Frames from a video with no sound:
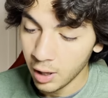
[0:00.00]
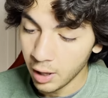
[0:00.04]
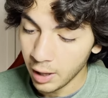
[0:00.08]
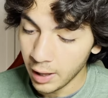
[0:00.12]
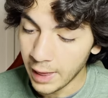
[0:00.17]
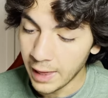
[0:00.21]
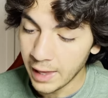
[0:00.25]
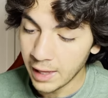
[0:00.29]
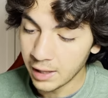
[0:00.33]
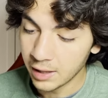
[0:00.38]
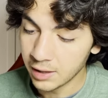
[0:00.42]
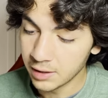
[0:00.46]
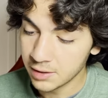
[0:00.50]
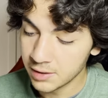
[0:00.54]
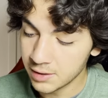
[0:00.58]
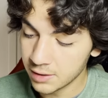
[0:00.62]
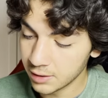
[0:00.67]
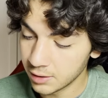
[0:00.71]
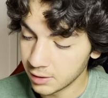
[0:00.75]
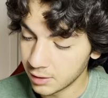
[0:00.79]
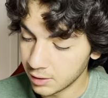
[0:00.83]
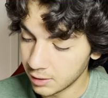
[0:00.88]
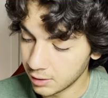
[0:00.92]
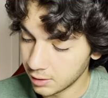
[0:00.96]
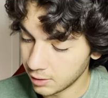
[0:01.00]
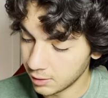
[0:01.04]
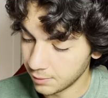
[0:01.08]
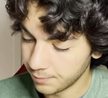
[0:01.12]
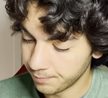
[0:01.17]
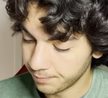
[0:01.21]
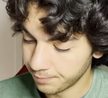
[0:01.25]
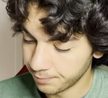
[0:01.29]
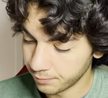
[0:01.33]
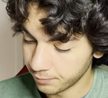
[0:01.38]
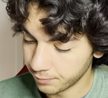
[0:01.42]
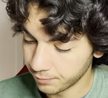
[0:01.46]
And
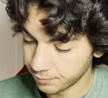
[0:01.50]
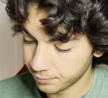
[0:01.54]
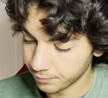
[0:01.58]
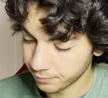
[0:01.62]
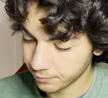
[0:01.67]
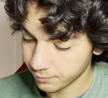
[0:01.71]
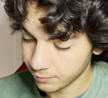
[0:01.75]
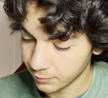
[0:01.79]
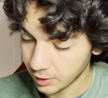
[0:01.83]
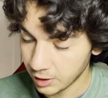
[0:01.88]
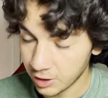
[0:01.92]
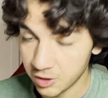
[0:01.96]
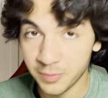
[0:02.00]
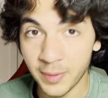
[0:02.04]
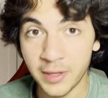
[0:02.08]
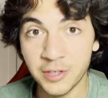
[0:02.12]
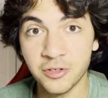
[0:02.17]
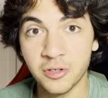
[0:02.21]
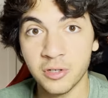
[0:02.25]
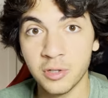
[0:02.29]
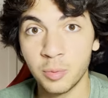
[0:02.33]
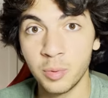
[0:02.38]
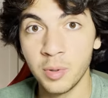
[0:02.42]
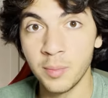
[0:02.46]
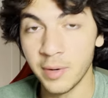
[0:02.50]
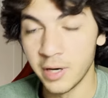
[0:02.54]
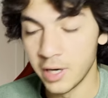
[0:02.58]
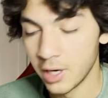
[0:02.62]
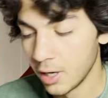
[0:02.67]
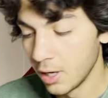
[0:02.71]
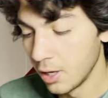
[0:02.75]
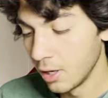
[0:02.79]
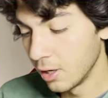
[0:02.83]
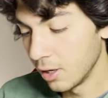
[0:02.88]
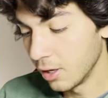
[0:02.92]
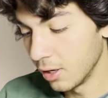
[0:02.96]
um, especially women.
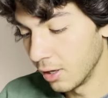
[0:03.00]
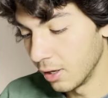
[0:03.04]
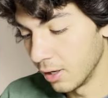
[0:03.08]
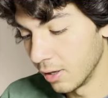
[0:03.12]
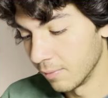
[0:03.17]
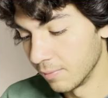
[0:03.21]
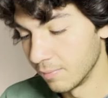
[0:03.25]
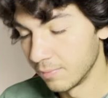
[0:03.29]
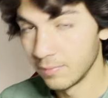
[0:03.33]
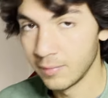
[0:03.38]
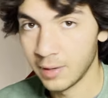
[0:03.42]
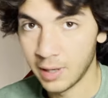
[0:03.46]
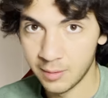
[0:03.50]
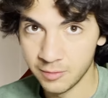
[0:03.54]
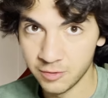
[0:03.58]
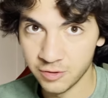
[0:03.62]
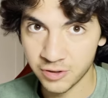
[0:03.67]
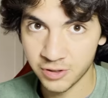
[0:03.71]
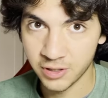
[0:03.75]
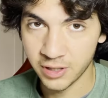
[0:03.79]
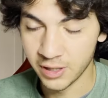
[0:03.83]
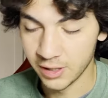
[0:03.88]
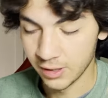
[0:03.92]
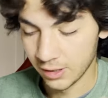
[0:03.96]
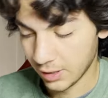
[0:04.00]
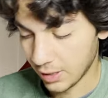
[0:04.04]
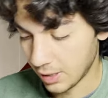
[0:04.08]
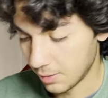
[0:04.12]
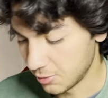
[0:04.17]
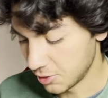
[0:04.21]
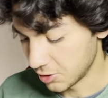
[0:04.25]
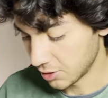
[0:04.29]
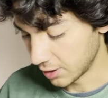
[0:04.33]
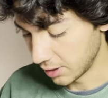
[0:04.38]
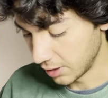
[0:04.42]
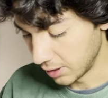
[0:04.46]
Um, I'm just kidding. I'm
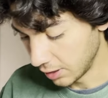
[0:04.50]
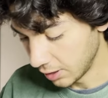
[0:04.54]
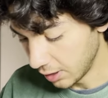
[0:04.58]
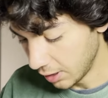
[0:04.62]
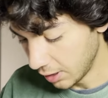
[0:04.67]
just kidding.